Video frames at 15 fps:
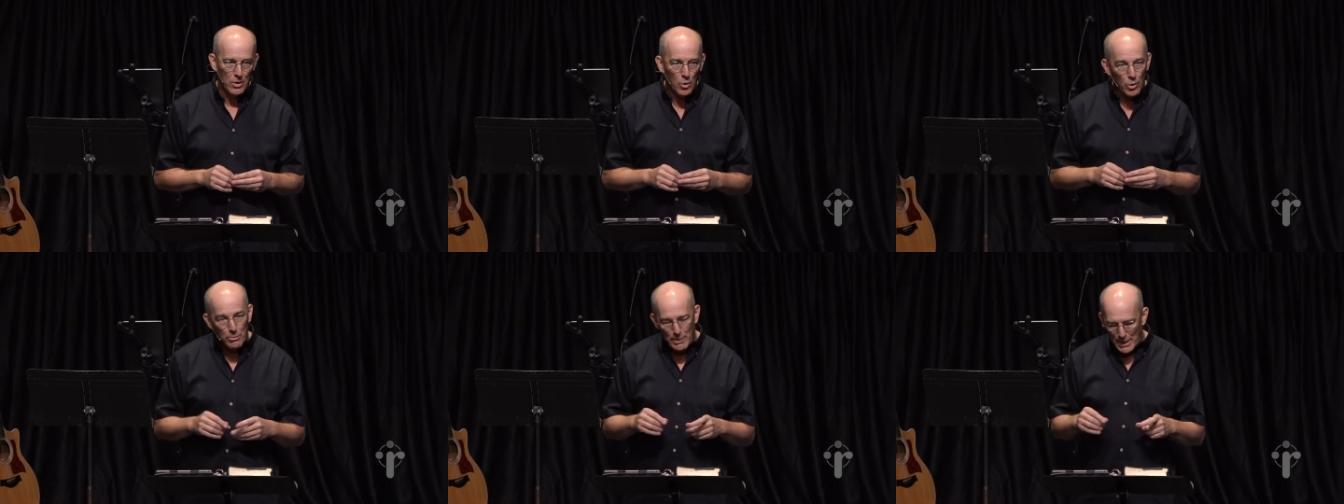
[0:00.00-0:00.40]

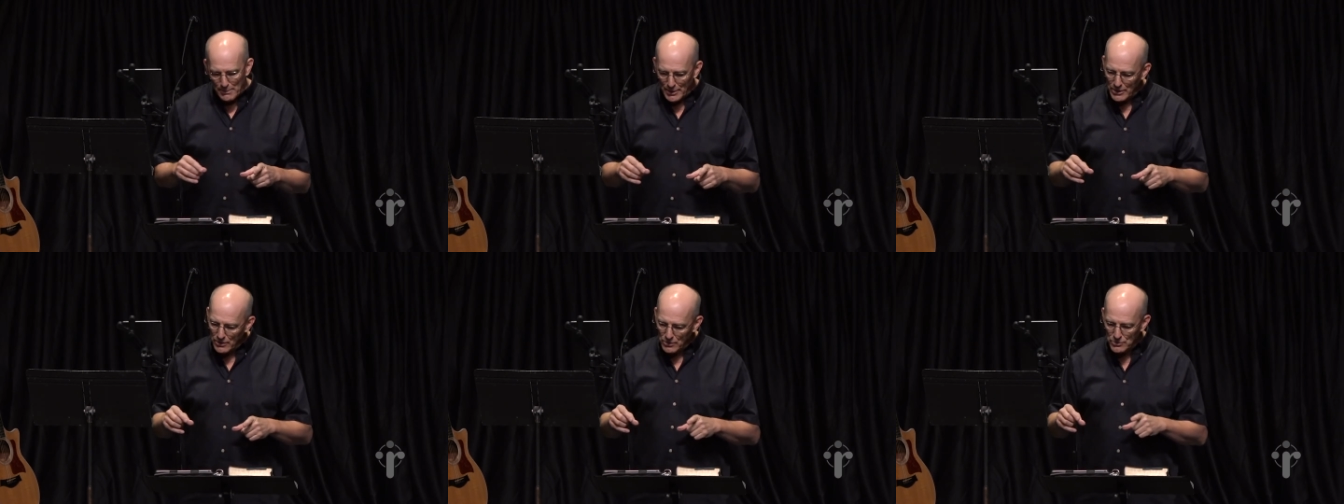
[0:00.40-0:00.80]
or
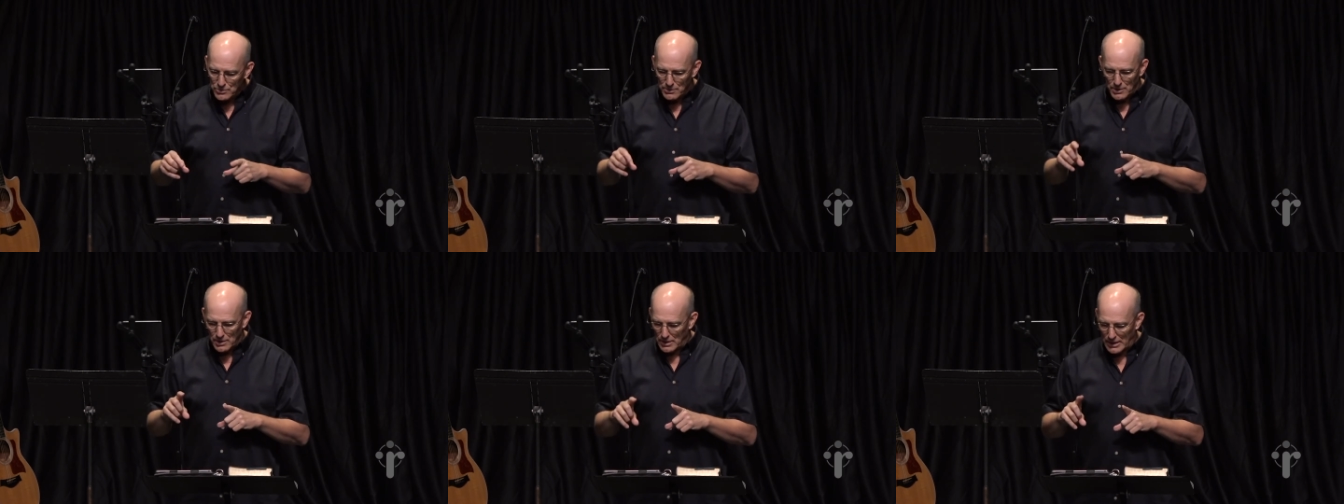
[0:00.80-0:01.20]
maybe
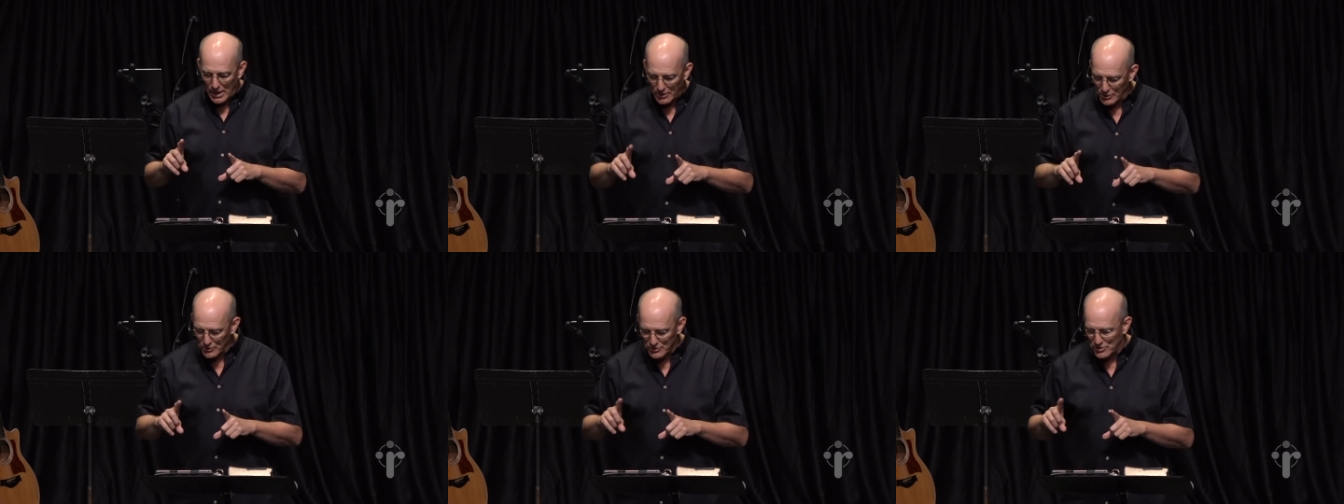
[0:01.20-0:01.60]
used, uh,
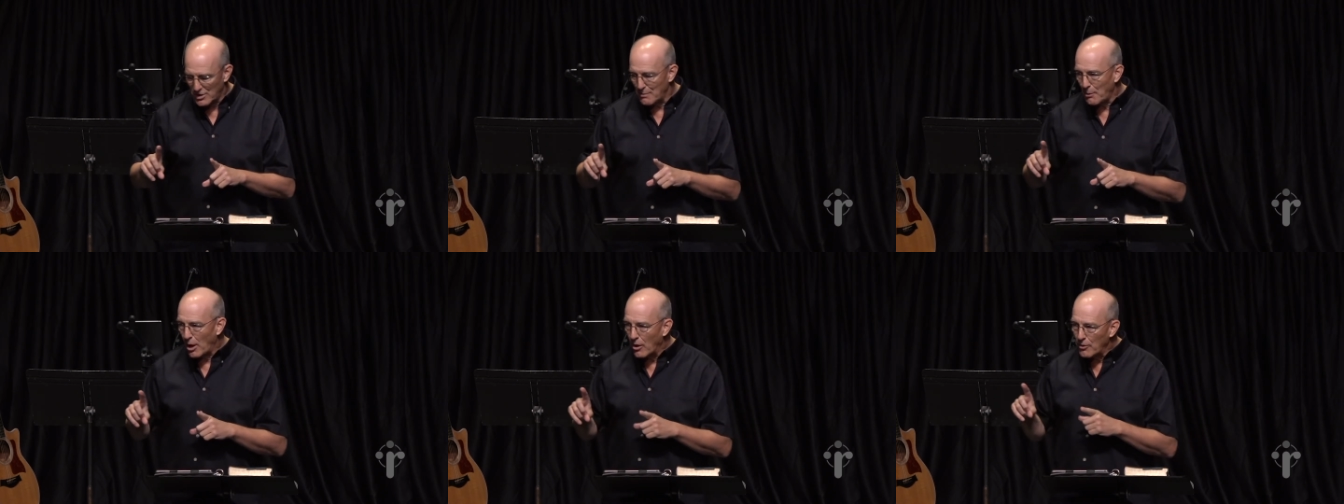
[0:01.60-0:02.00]
God used
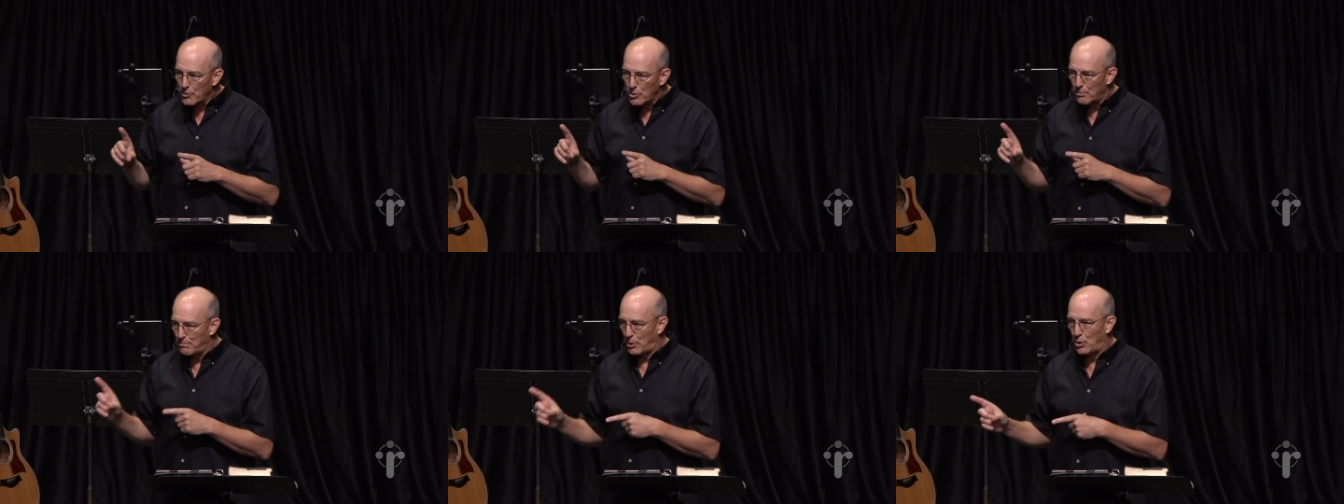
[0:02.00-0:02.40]
some
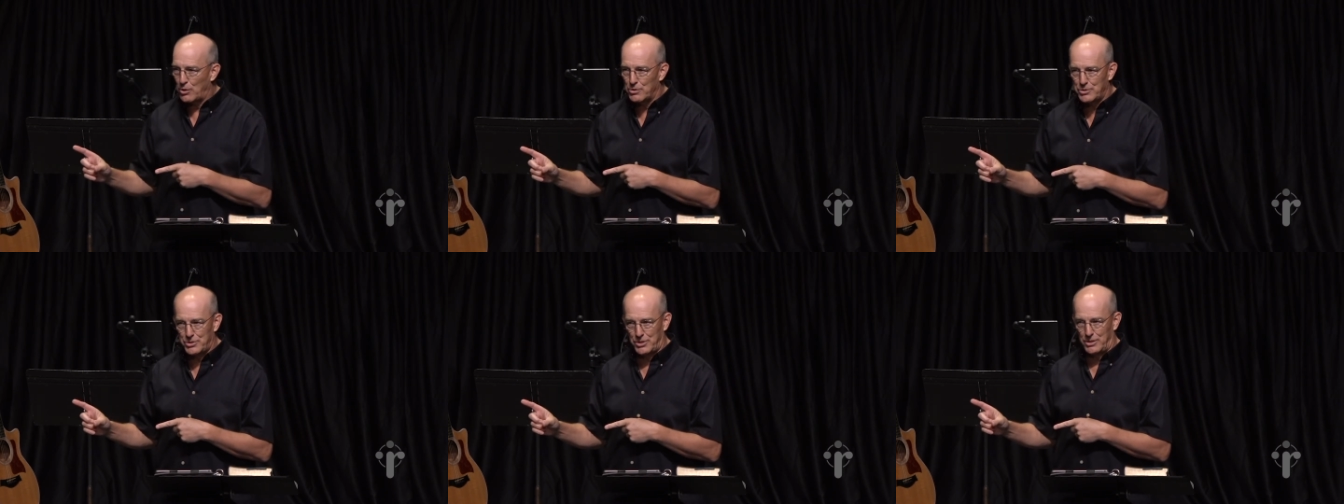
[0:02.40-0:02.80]
other
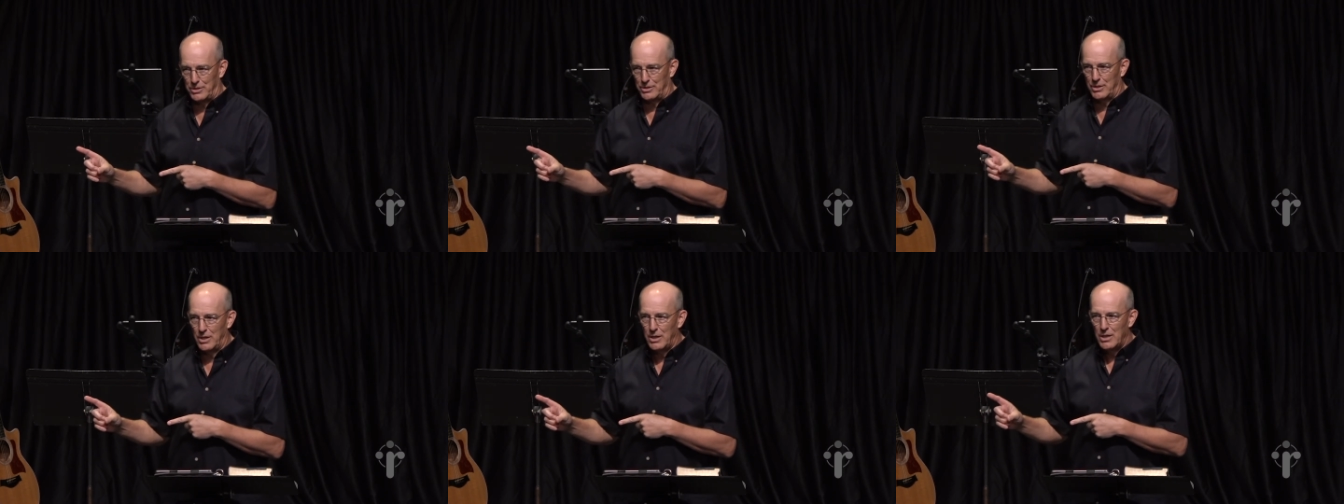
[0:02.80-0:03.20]

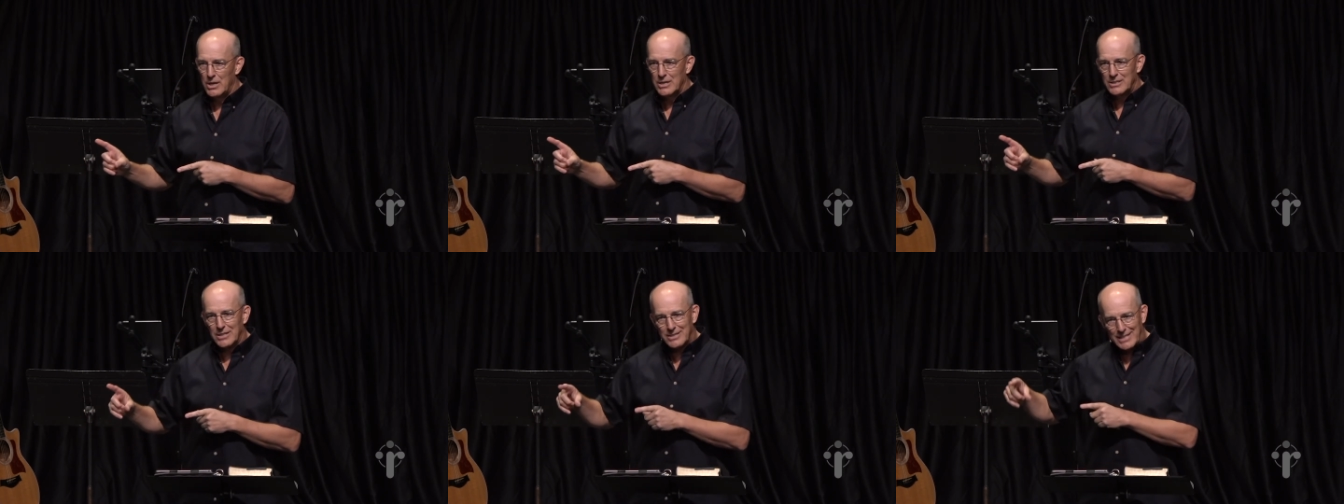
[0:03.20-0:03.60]
person
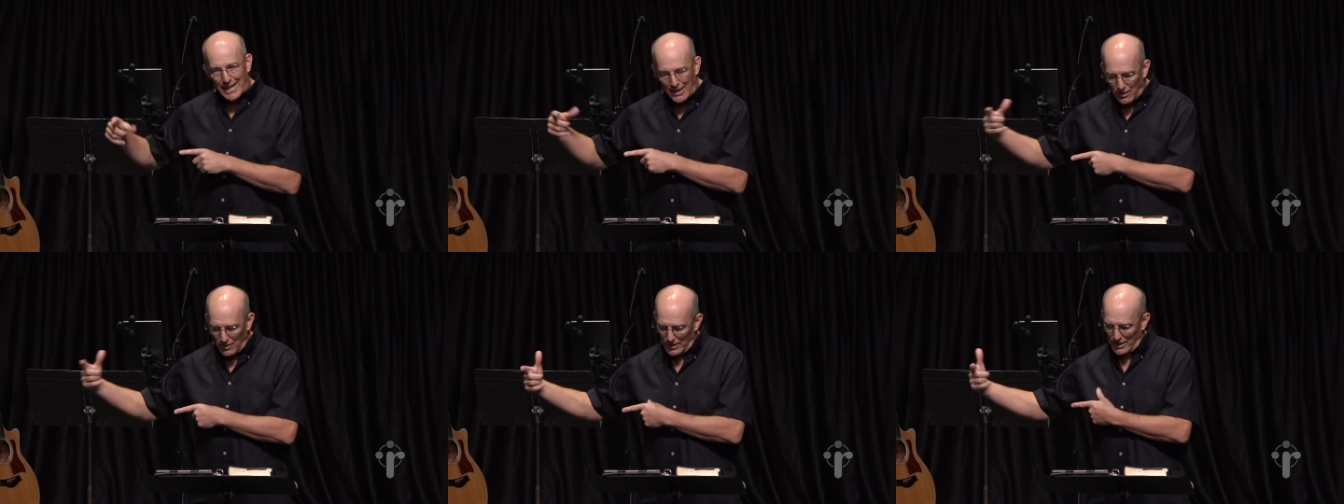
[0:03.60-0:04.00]
to
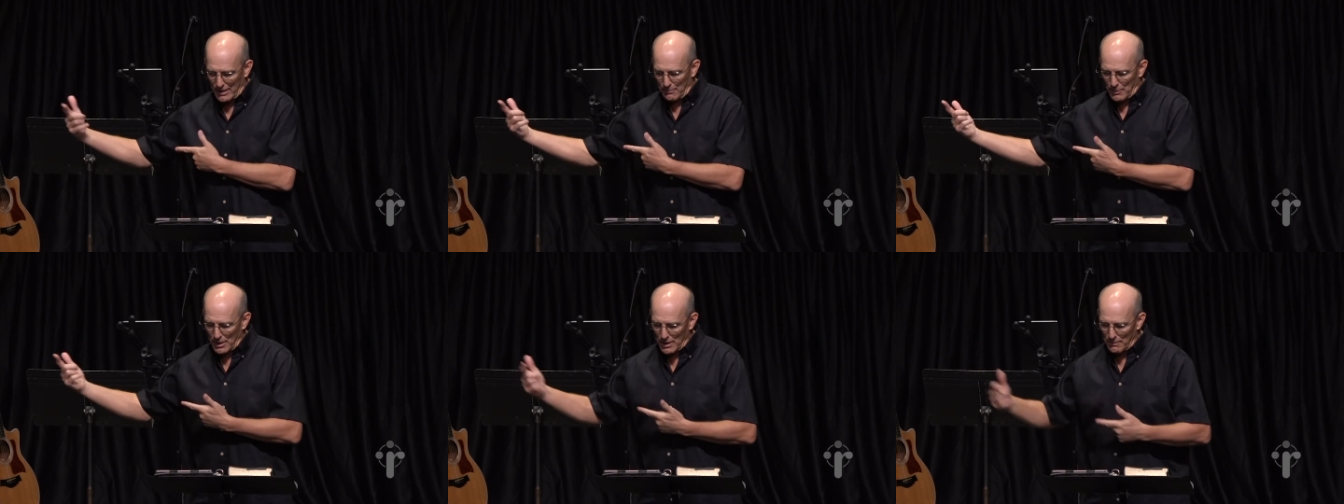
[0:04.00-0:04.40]
tell
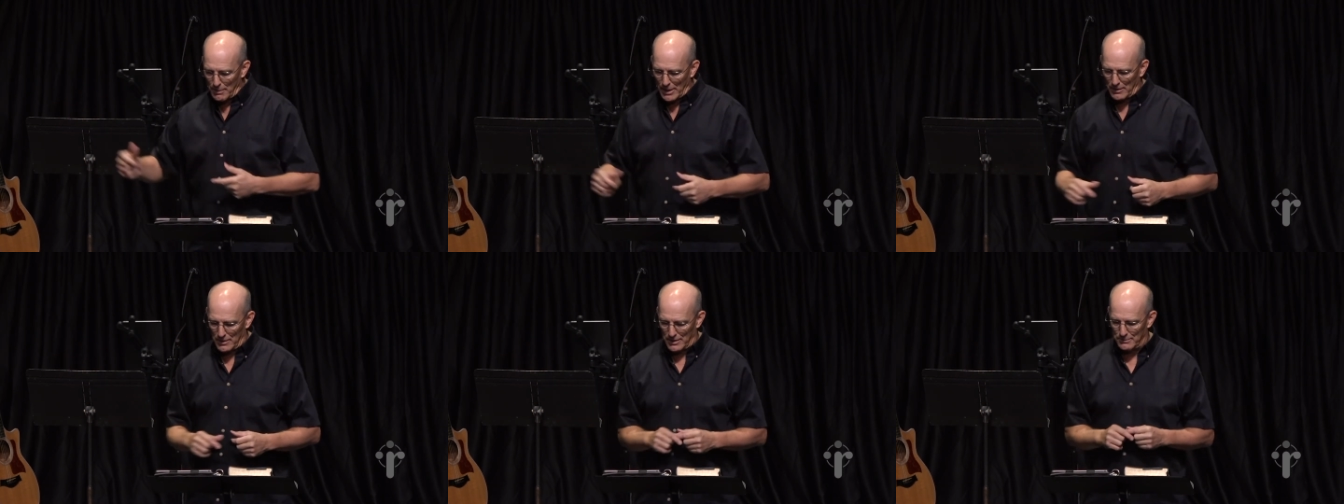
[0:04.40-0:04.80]
him
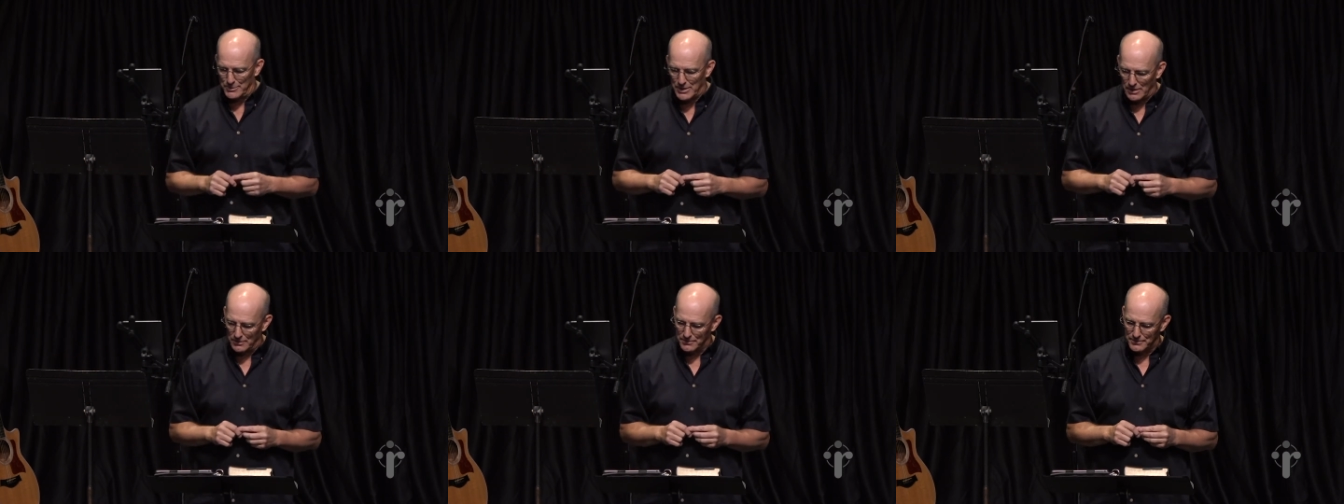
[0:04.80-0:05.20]
about
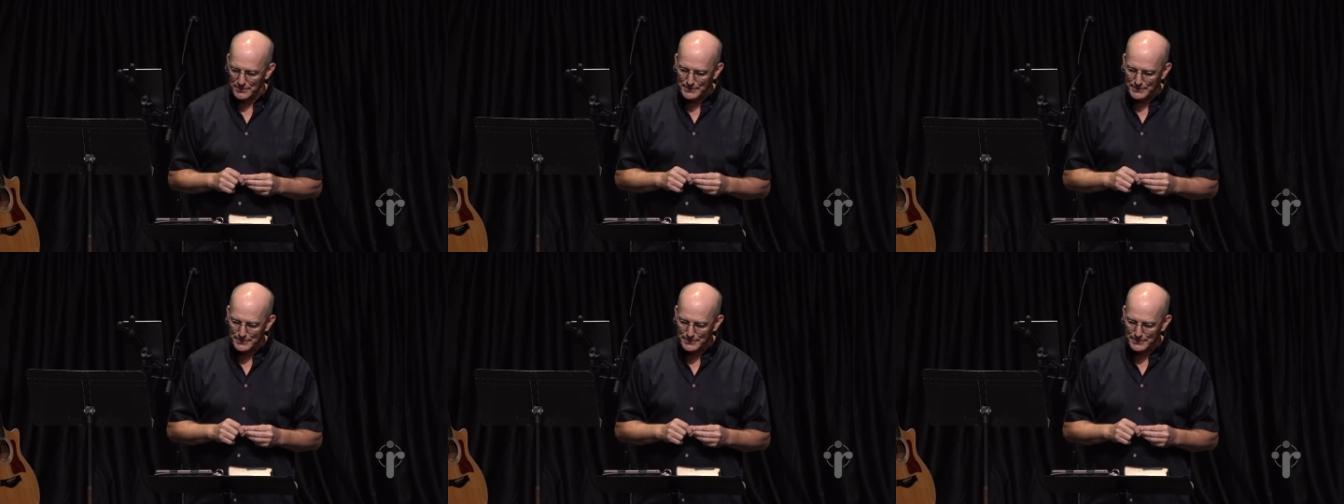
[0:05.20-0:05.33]
himself.